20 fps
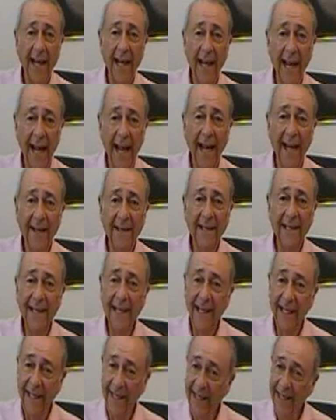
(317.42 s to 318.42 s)
And
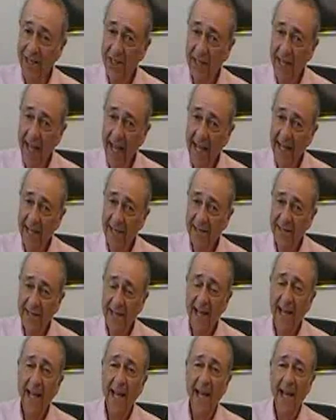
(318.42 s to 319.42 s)
in each
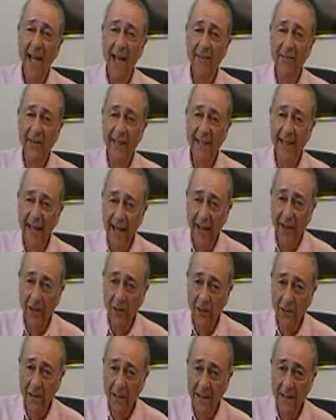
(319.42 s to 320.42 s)
case, having
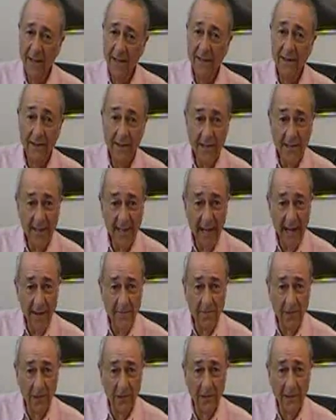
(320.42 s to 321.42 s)
held the
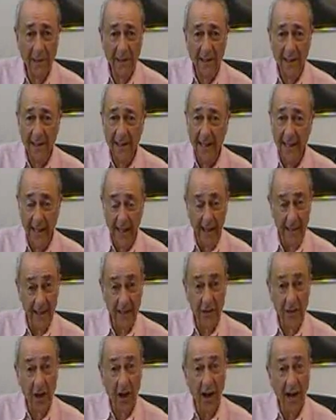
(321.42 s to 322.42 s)
sample in
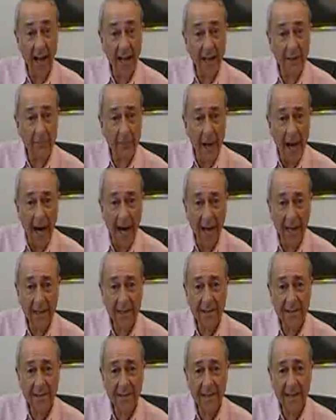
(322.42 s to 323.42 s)
a dark box
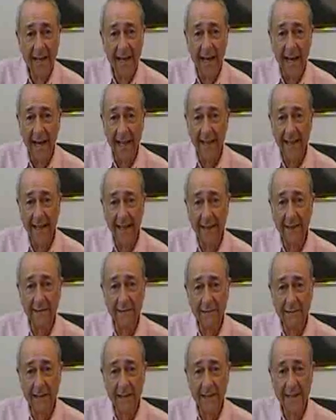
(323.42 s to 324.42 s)
at 10
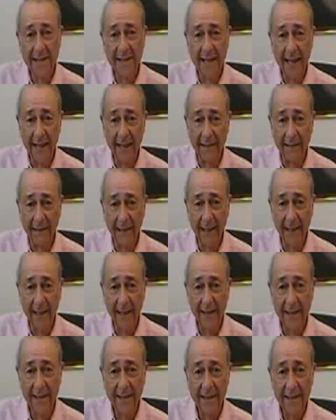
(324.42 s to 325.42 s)
degrees
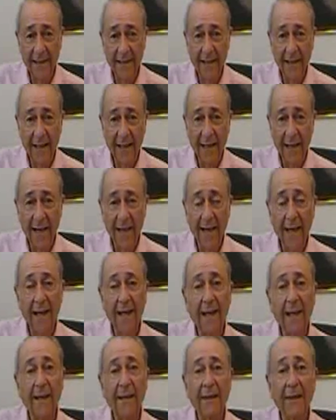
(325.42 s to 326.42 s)
centigrade,
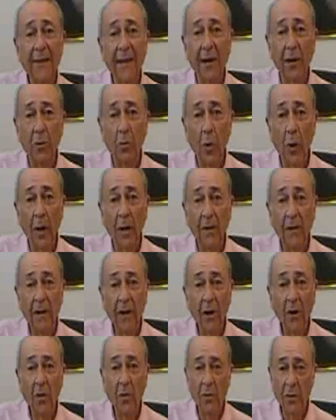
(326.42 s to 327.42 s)
there were
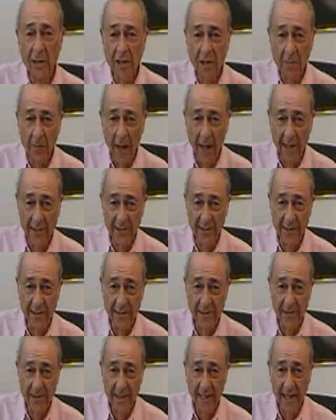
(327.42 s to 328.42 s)
no
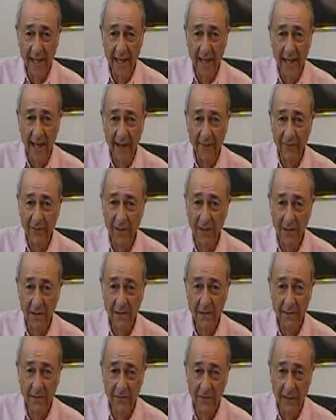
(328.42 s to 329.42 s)
responses after
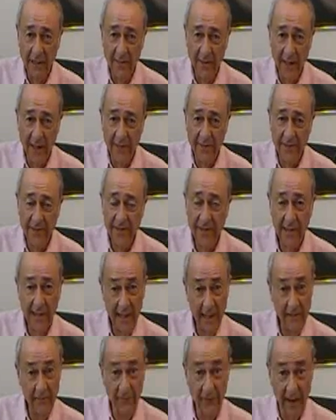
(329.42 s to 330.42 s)
3 months
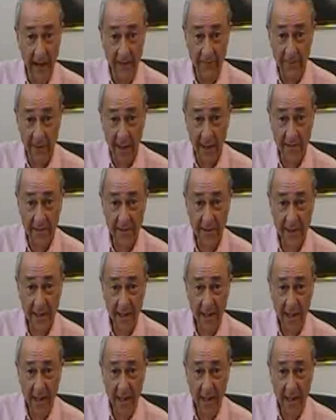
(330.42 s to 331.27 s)
and 5 months.